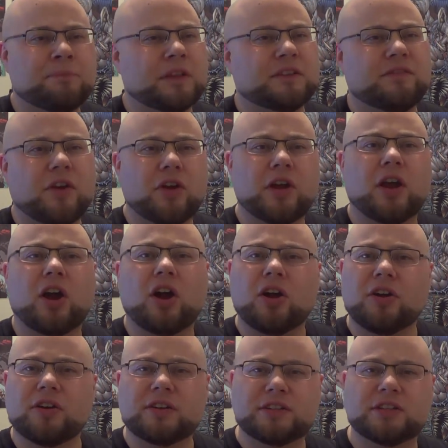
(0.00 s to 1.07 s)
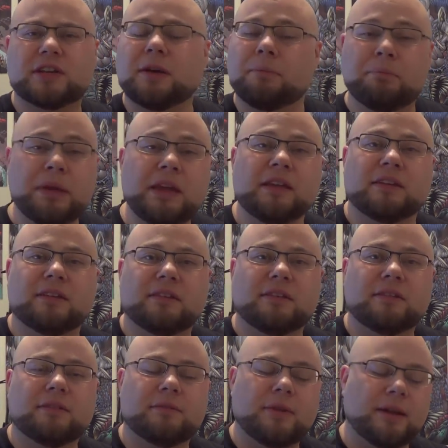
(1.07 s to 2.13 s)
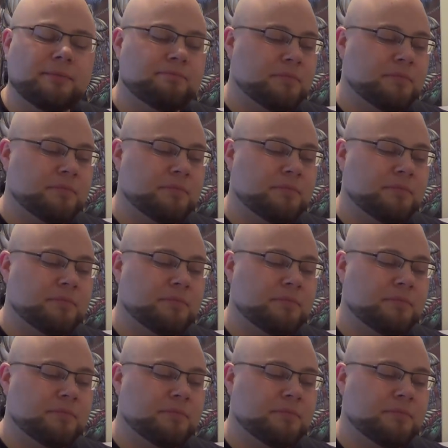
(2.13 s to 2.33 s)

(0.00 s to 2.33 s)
it's very hard to compete, right?